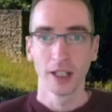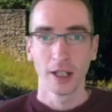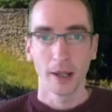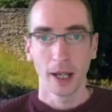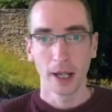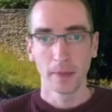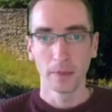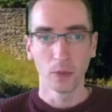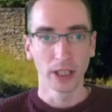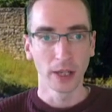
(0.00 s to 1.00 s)

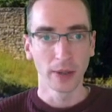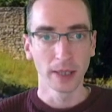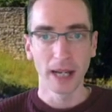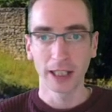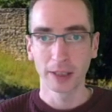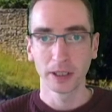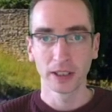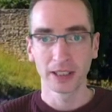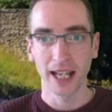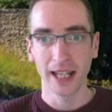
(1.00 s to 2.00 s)
We're going max plus
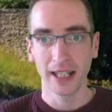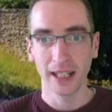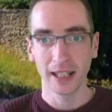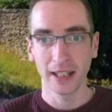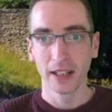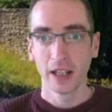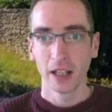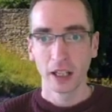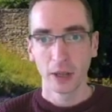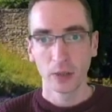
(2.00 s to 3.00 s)
10 here,
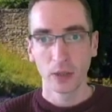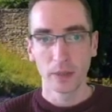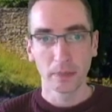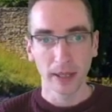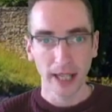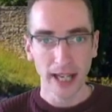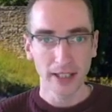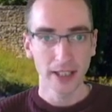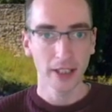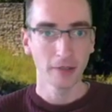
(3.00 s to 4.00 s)
going with
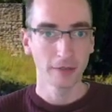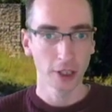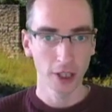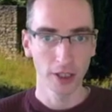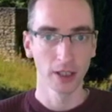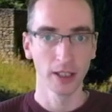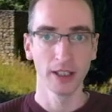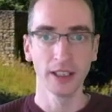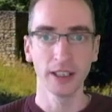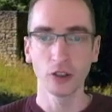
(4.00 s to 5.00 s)
plenty of curl,
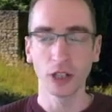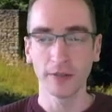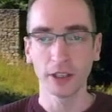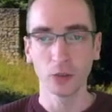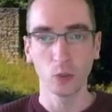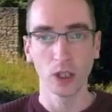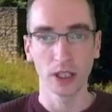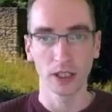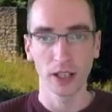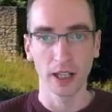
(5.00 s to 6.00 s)
and this drive does
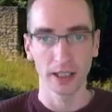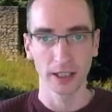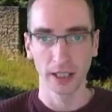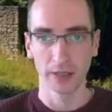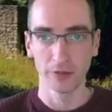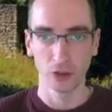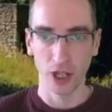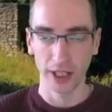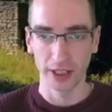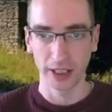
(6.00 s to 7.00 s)
work nicely in a
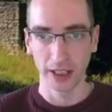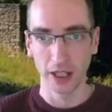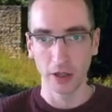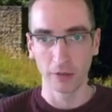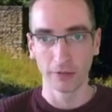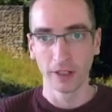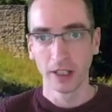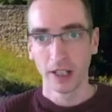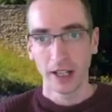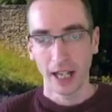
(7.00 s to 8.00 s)
variety of
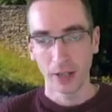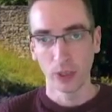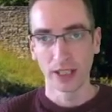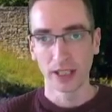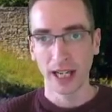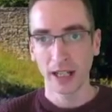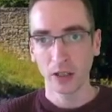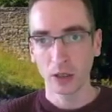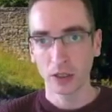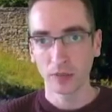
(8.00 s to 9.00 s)
headwind
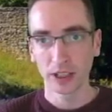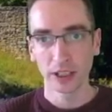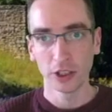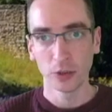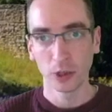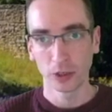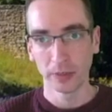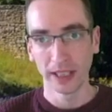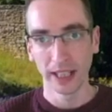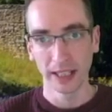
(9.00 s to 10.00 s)
angles. Obviously, you do want to
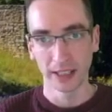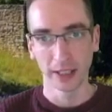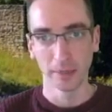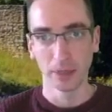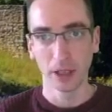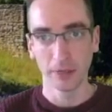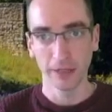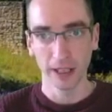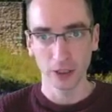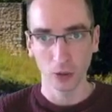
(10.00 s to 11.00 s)
be hitting
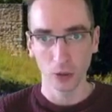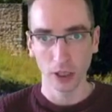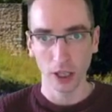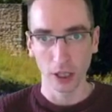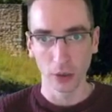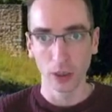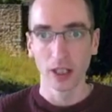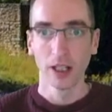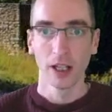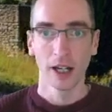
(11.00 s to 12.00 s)
perfect, although
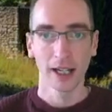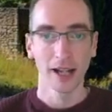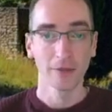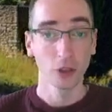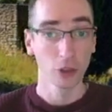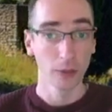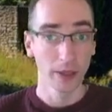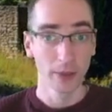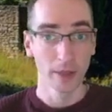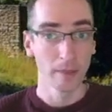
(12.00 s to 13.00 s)
I have got away
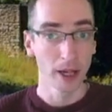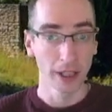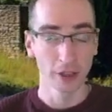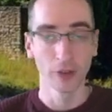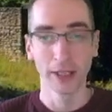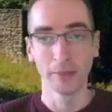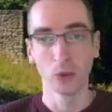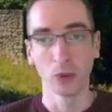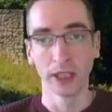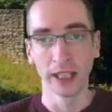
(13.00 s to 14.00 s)
with a minor great
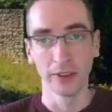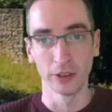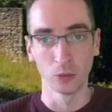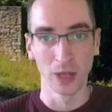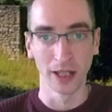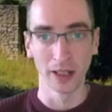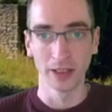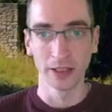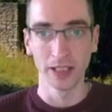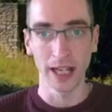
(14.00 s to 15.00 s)
ball here as well
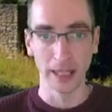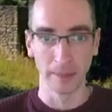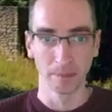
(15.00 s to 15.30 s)
today.